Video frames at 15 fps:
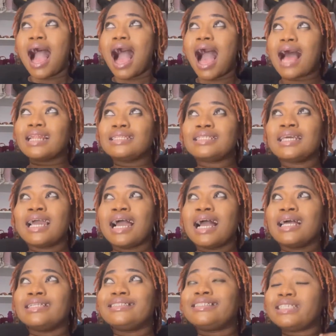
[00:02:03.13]
And
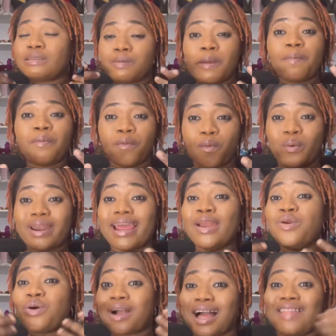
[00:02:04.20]
these people, when I
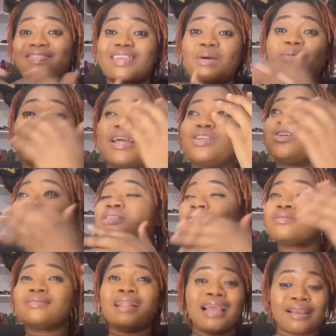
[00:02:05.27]
look at them, when I just,
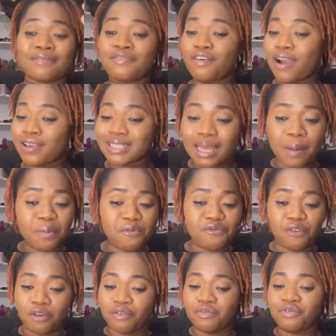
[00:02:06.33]
like, for example,
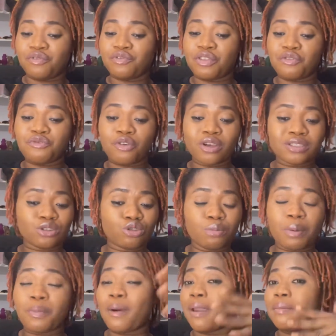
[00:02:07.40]
for the first two
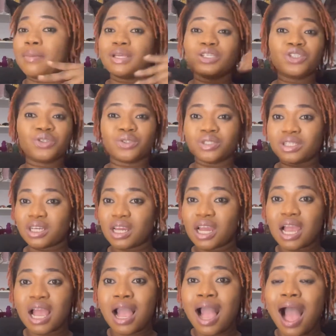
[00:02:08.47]
people I mentioned,
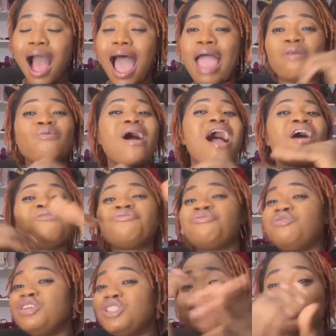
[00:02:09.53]
I have
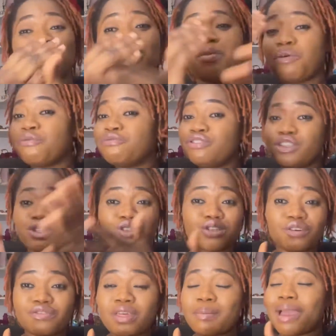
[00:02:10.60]
videos upon videos
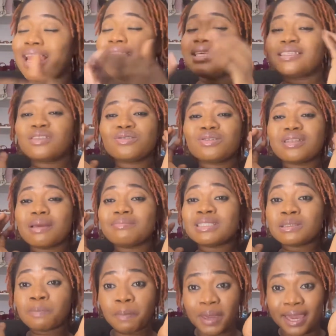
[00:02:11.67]
of them. I listen to them
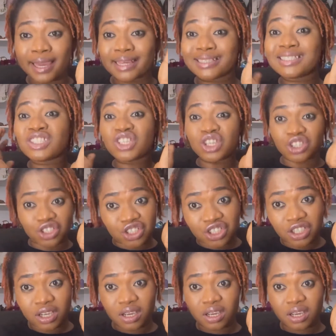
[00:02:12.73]
speak, teach.